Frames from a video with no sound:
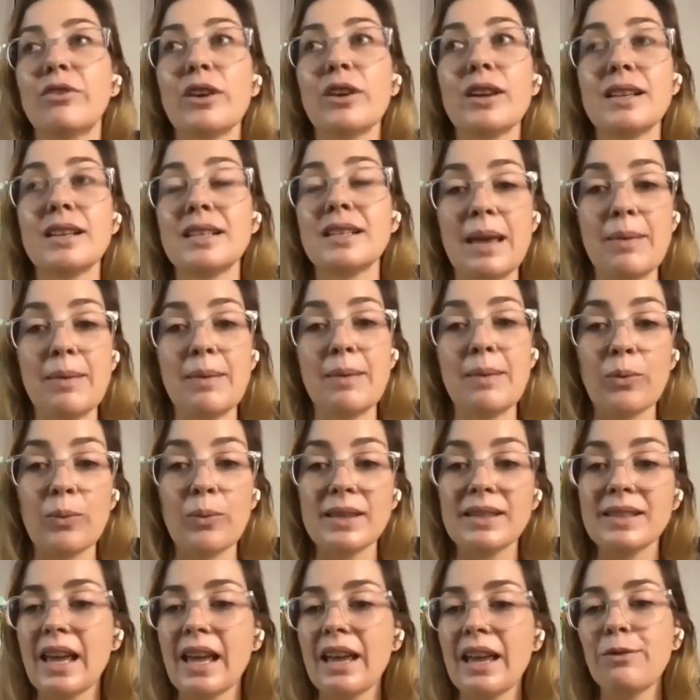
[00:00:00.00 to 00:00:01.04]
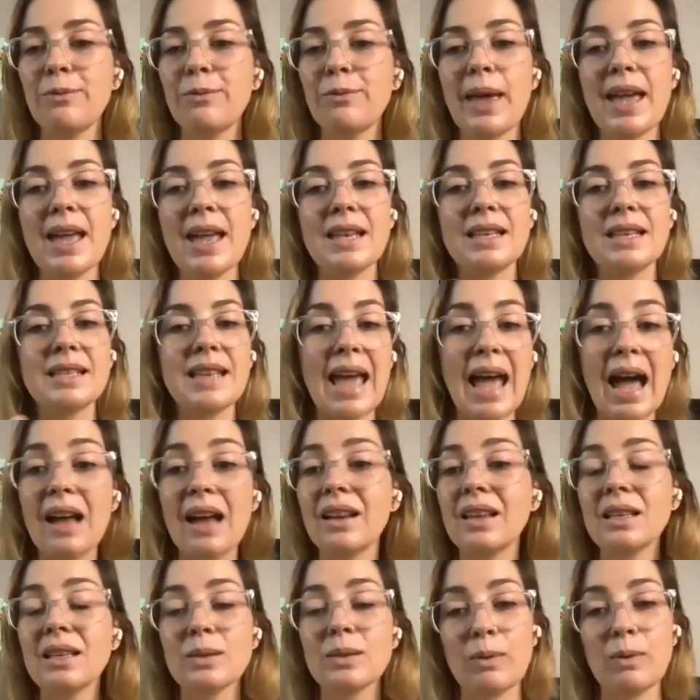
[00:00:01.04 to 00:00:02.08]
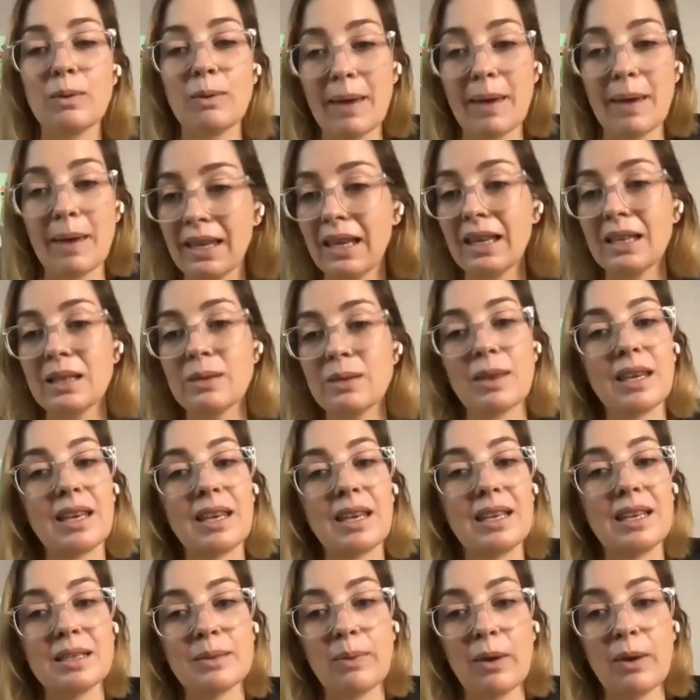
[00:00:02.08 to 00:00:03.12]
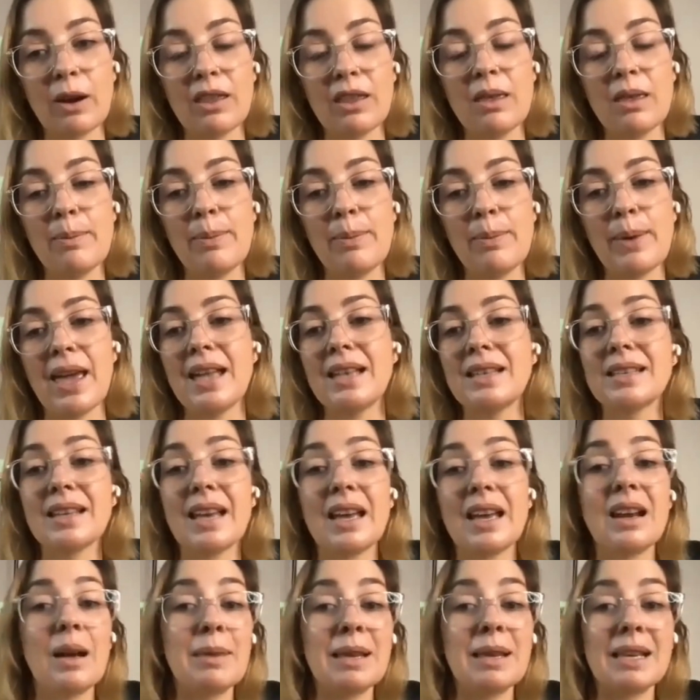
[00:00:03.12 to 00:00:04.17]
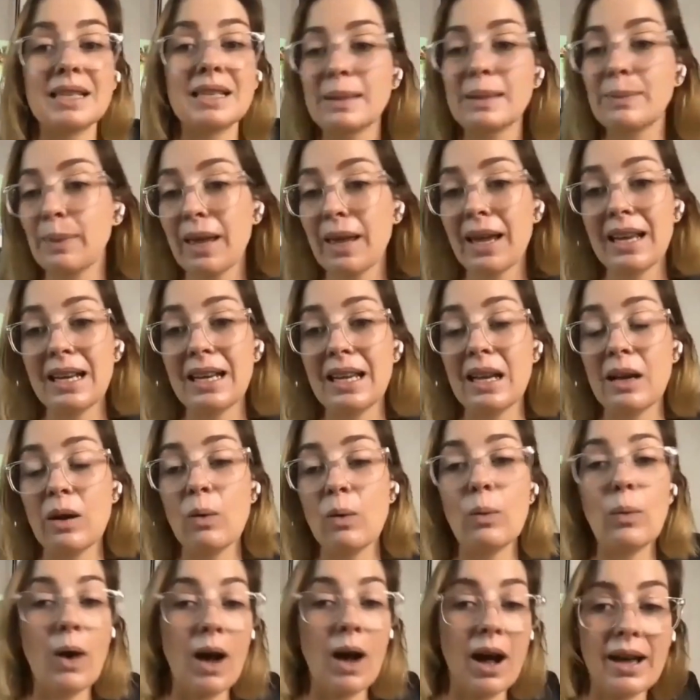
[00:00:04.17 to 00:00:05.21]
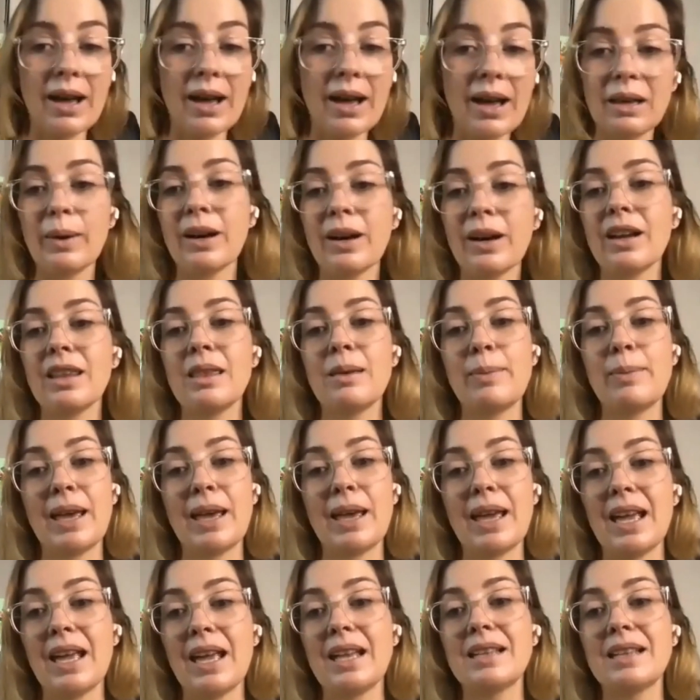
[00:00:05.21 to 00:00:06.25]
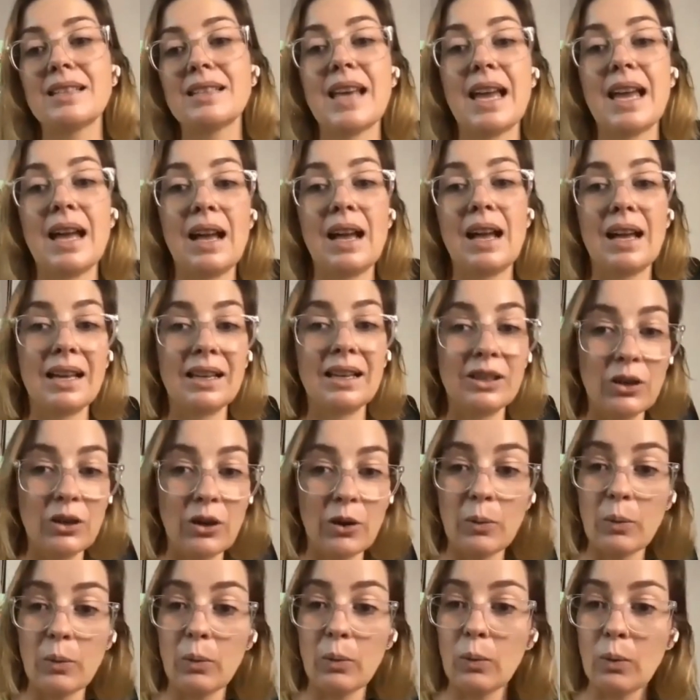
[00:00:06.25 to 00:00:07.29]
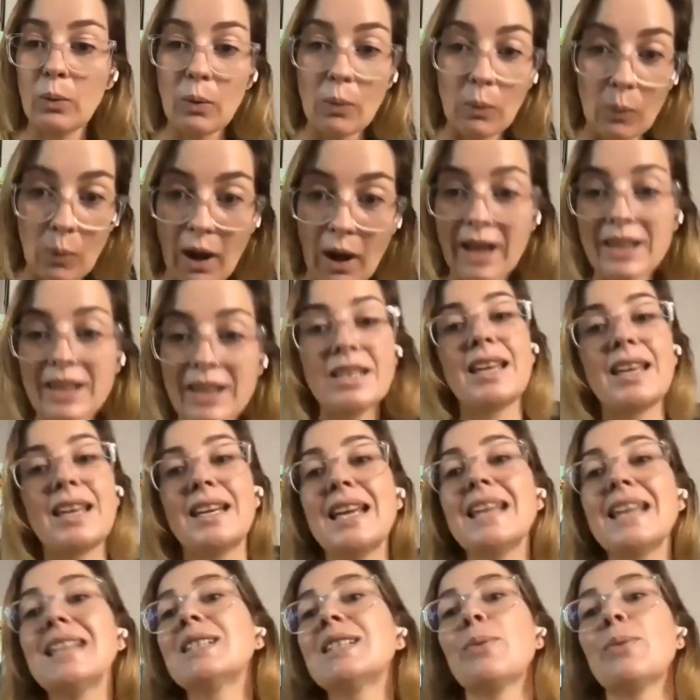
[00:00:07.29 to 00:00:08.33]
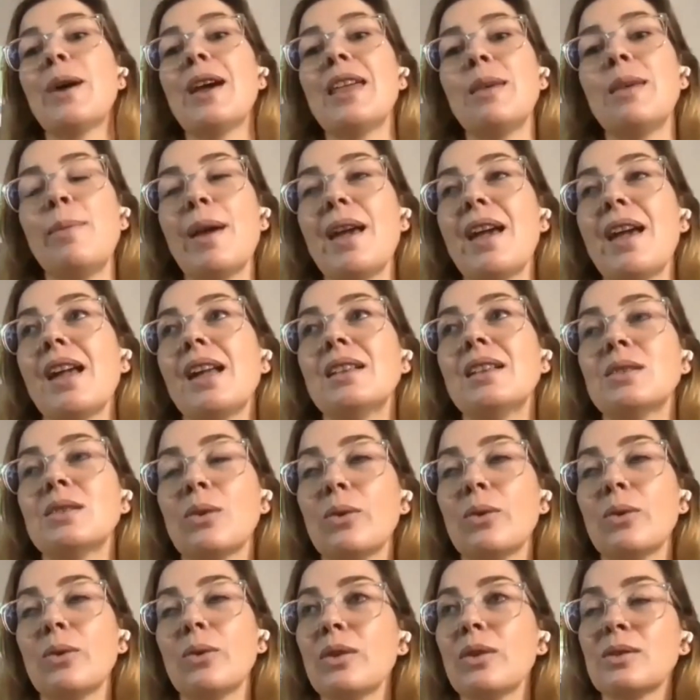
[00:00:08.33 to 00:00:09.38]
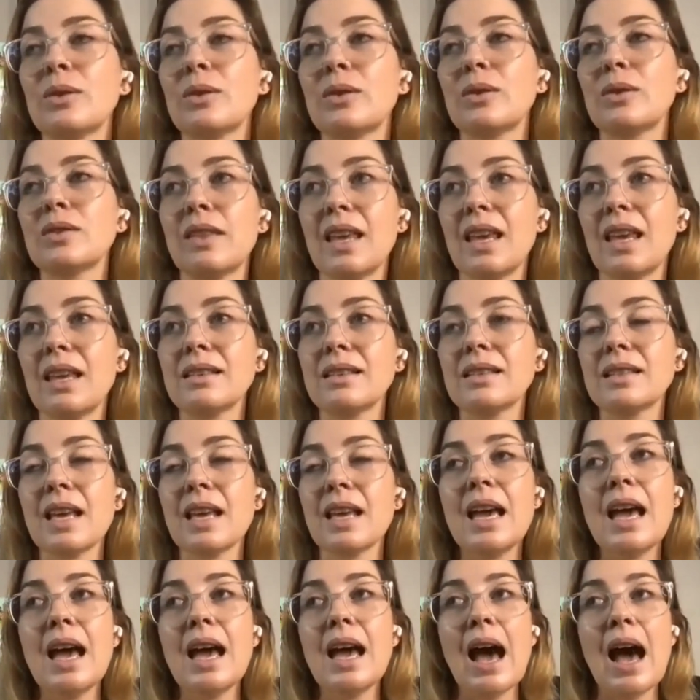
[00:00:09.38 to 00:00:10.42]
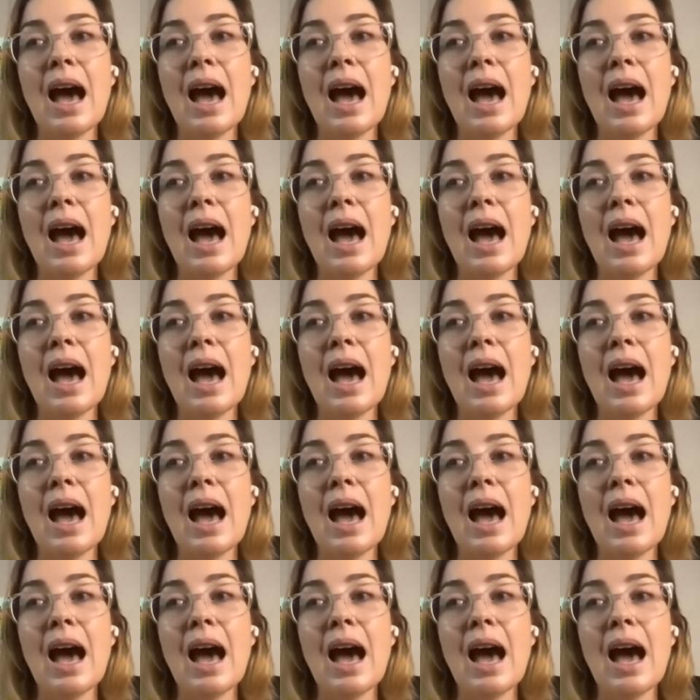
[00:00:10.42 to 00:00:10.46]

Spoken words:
for example, with safe bands, outings with my kids, with the kids wearing the bands, and I'm explaining why they're wearing the bands, why do they need to wear the bands, all those sorts of things.